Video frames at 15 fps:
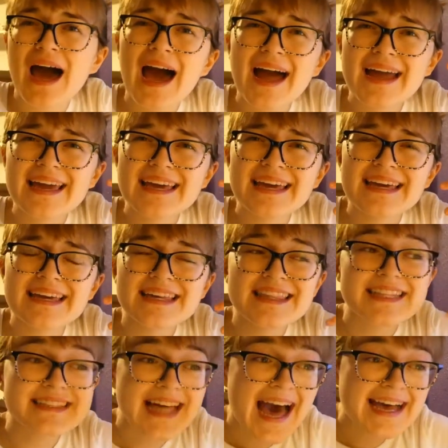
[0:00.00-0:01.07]
I,
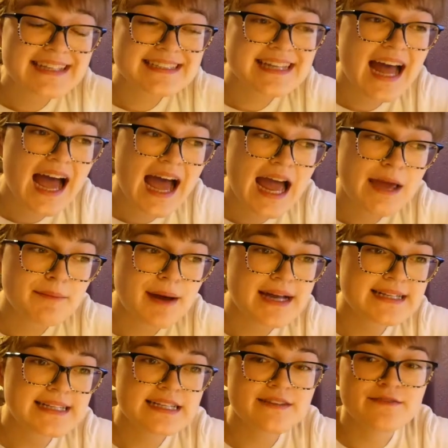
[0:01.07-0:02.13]
the last time
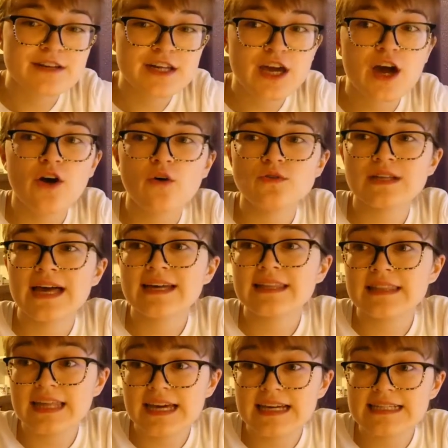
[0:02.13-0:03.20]
I did a video
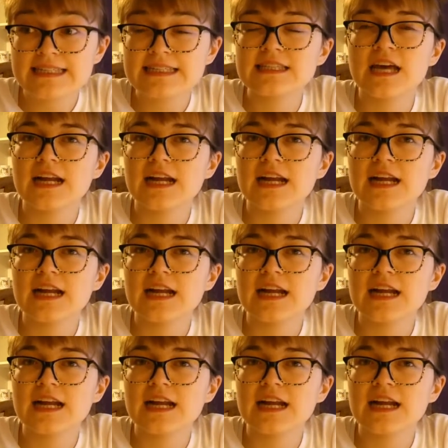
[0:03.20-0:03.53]
like this,